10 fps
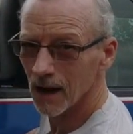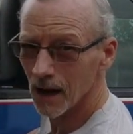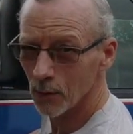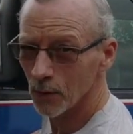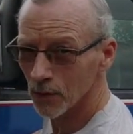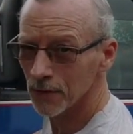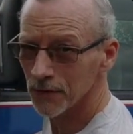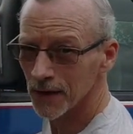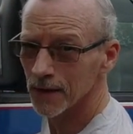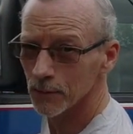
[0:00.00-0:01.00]
I really
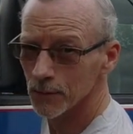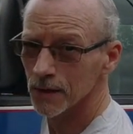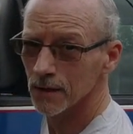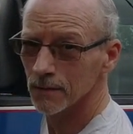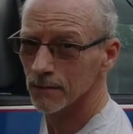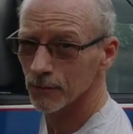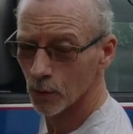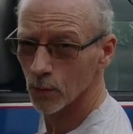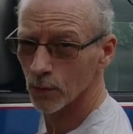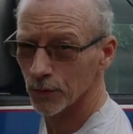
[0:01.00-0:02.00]
think it was a
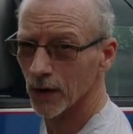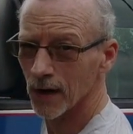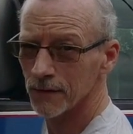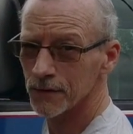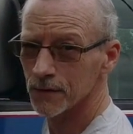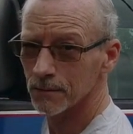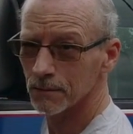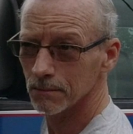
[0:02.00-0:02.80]
4-wheel drive's,